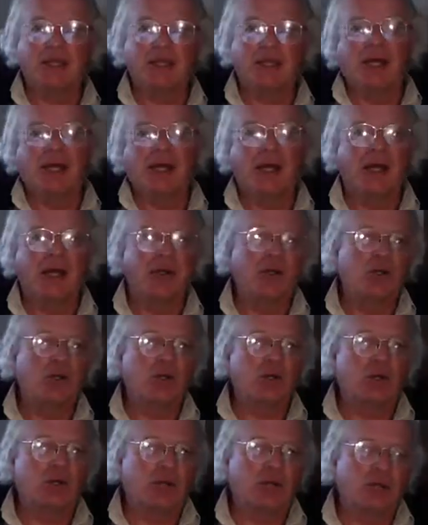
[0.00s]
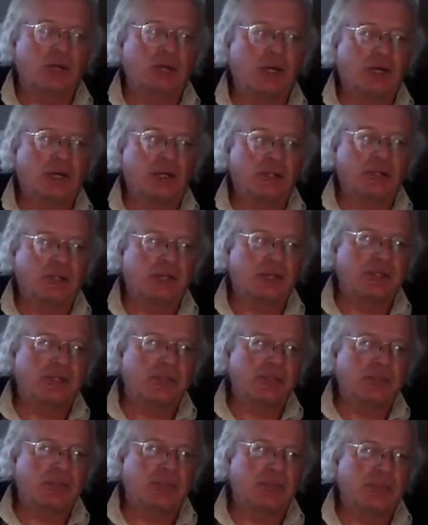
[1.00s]
I know you're trying to see
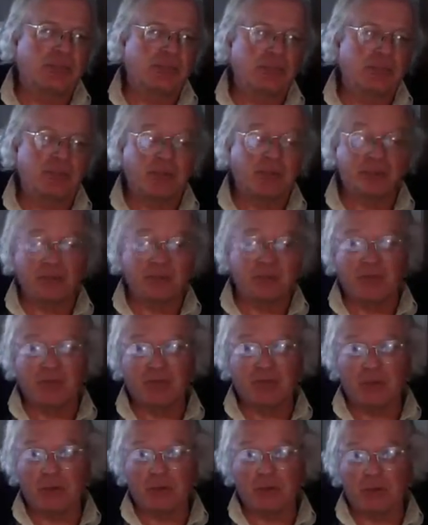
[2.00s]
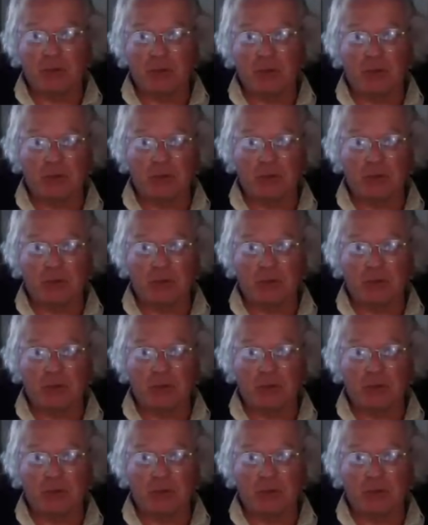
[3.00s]
Trump is going to be the savior.